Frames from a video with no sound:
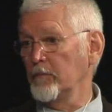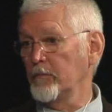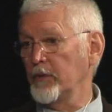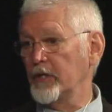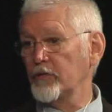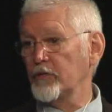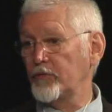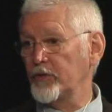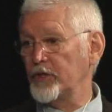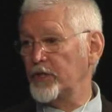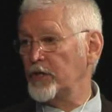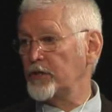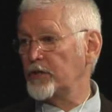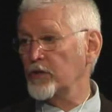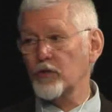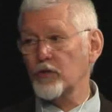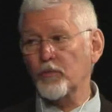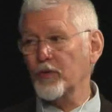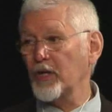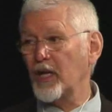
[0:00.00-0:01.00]
But as
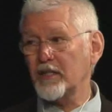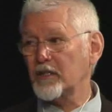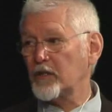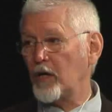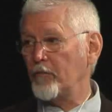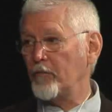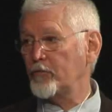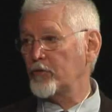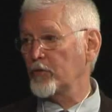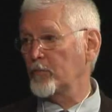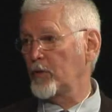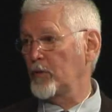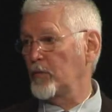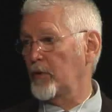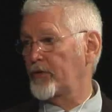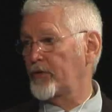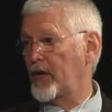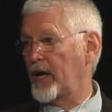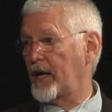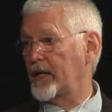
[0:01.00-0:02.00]
physicians, we're not comfortable
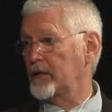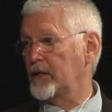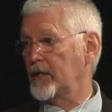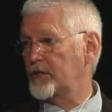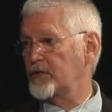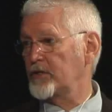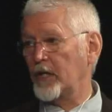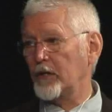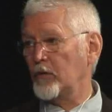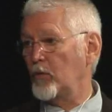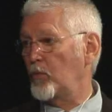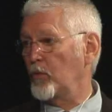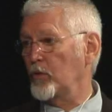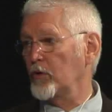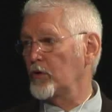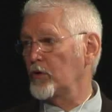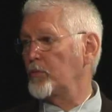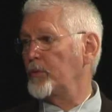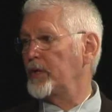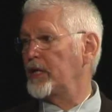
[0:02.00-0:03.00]
with that. That's not a
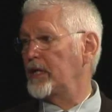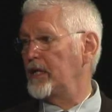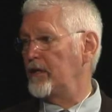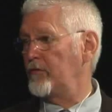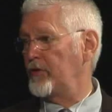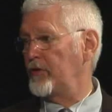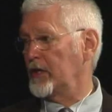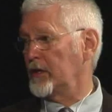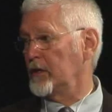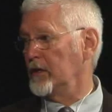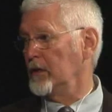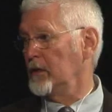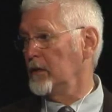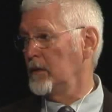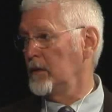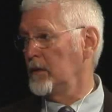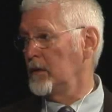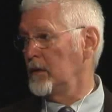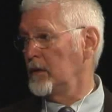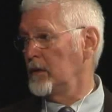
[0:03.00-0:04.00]
world we live in,
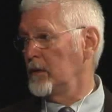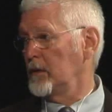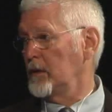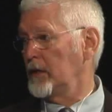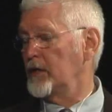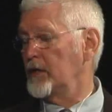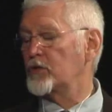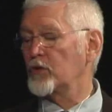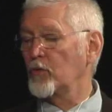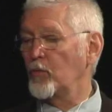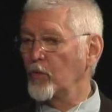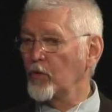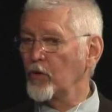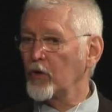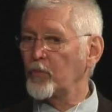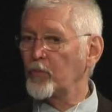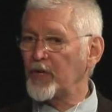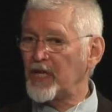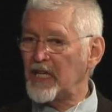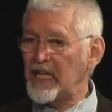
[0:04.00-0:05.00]
and it's a
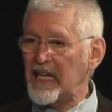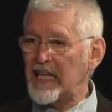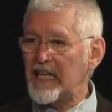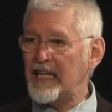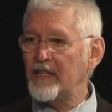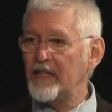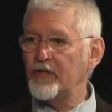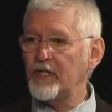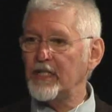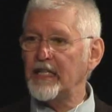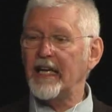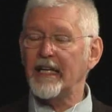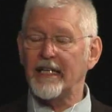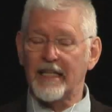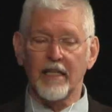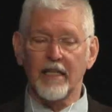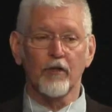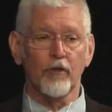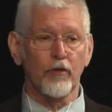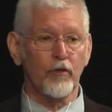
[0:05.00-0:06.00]
world we need to get
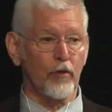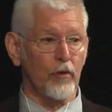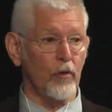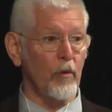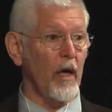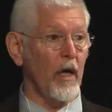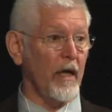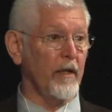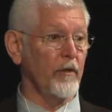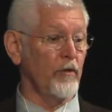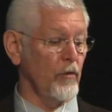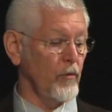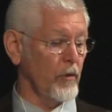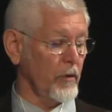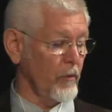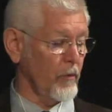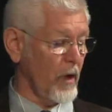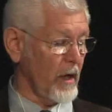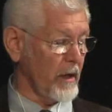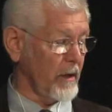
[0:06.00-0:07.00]
into and do
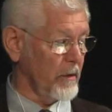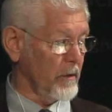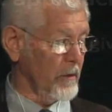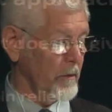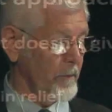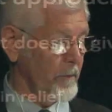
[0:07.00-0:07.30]
it right.